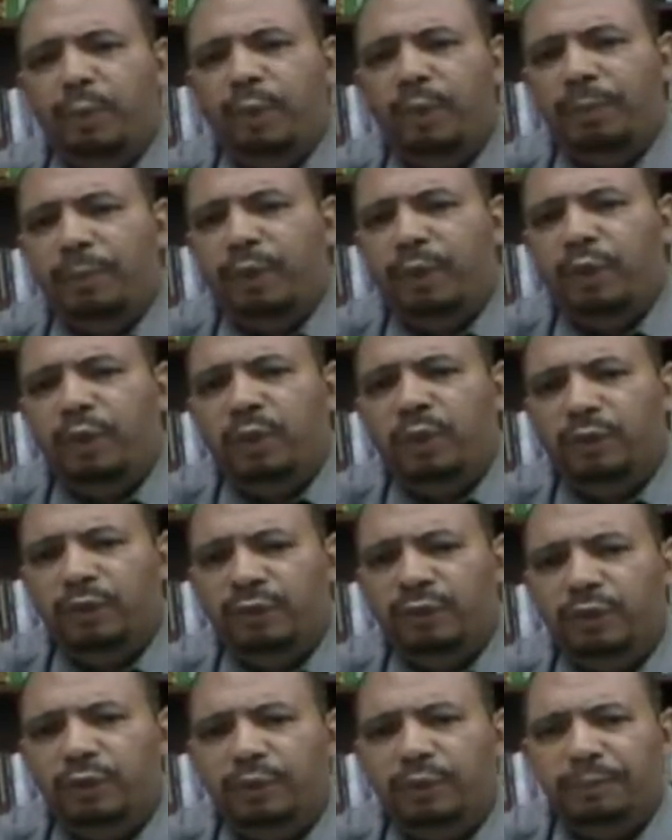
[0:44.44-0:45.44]
point of
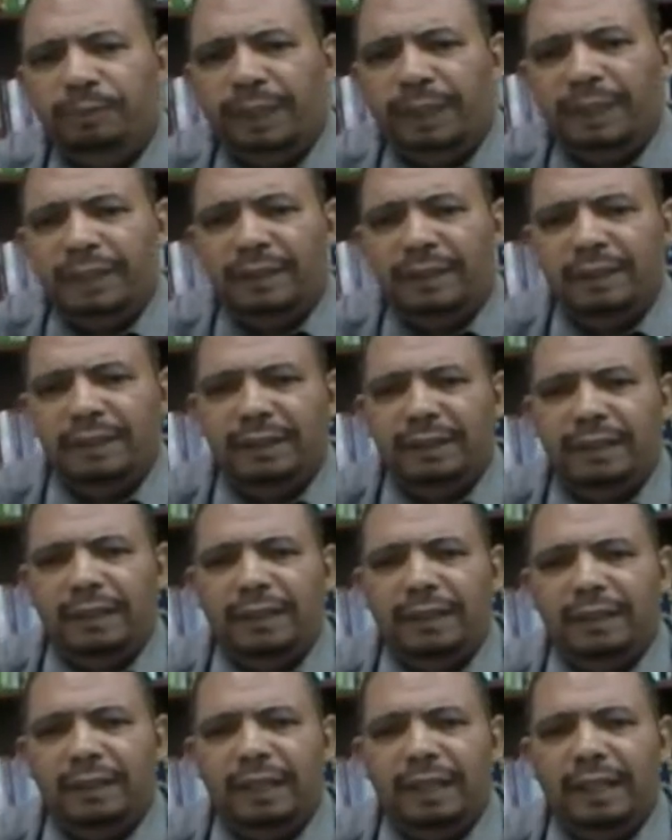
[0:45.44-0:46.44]
view means,
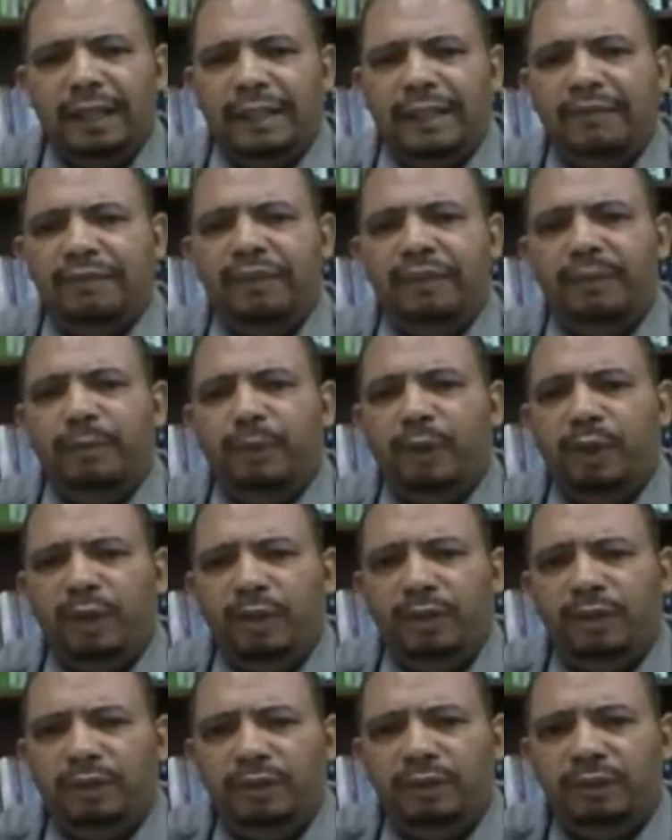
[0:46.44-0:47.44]
the different
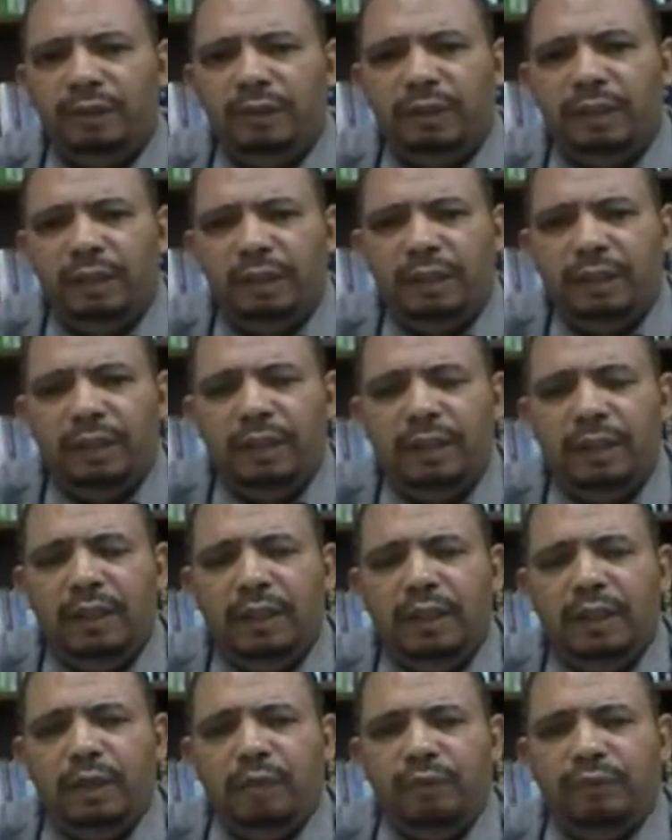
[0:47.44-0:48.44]
points
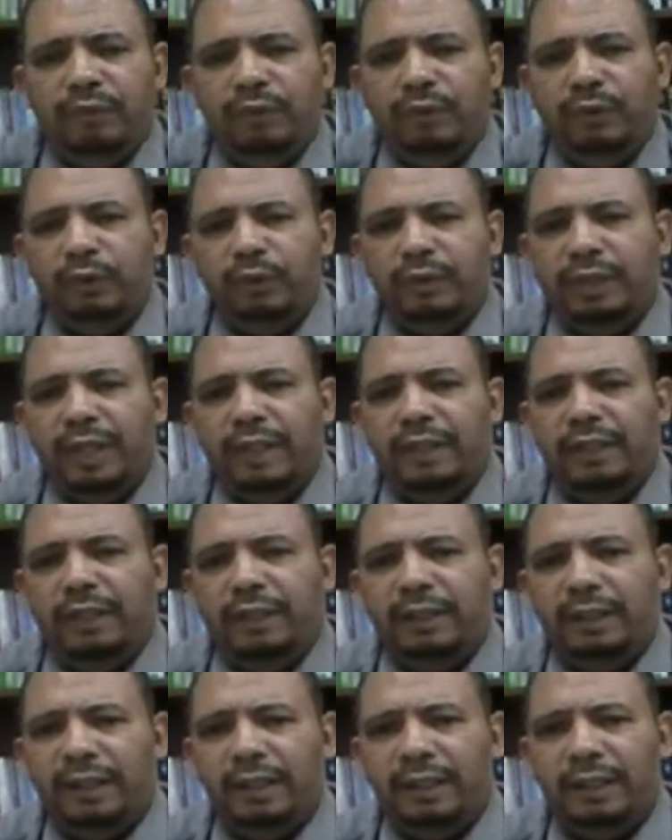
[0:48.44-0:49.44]
of view that
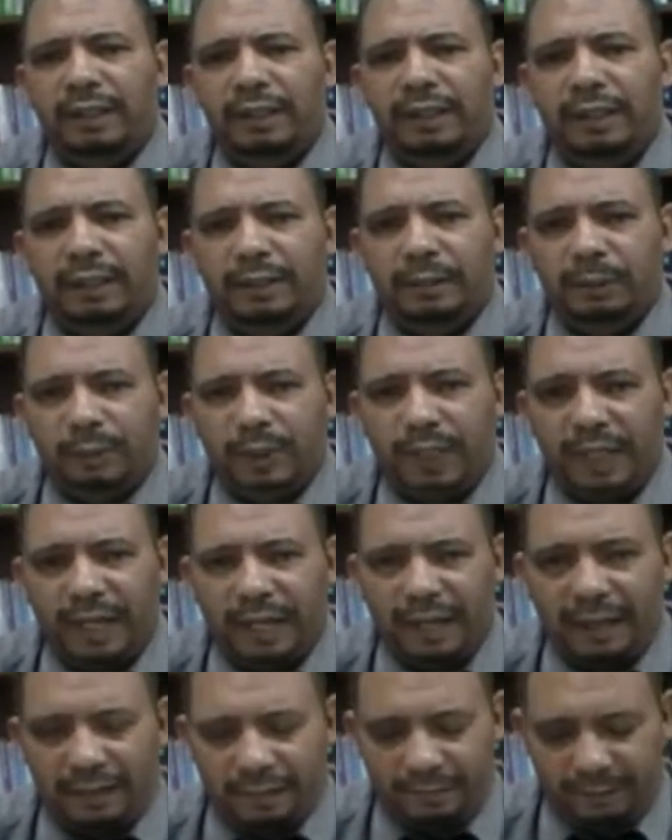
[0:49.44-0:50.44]
we
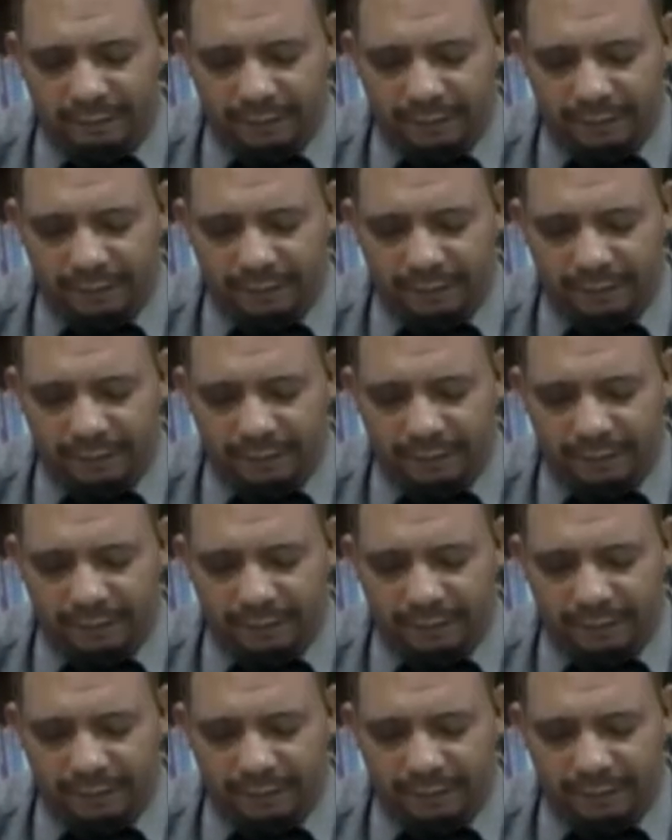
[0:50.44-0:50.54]
have.